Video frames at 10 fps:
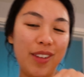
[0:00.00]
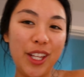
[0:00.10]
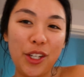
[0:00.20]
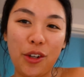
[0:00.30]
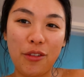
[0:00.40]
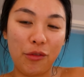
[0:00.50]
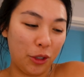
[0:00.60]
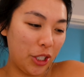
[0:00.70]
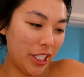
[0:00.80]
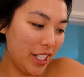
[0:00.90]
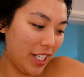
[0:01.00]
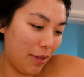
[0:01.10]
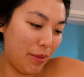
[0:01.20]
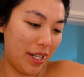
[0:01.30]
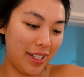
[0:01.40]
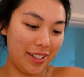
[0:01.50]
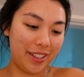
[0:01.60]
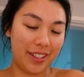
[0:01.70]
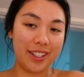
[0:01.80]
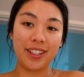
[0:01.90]
a little unfortunate
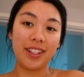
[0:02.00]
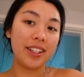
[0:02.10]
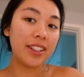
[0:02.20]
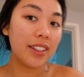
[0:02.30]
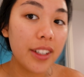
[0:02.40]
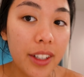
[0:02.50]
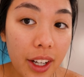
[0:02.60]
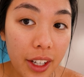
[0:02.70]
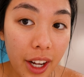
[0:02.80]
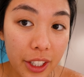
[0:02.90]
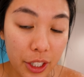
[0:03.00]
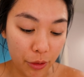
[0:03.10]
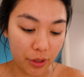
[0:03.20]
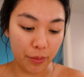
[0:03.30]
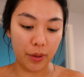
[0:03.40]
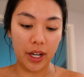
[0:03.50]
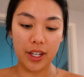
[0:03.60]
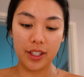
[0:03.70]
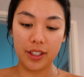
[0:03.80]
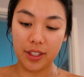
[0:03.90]
because I could use some
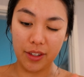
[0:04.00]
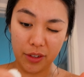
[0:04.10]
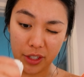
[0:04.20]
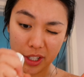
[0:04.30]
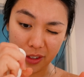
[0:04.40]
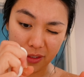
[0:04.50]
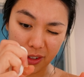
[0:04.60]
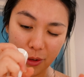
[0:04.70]
brightening. Let's see if there's any left.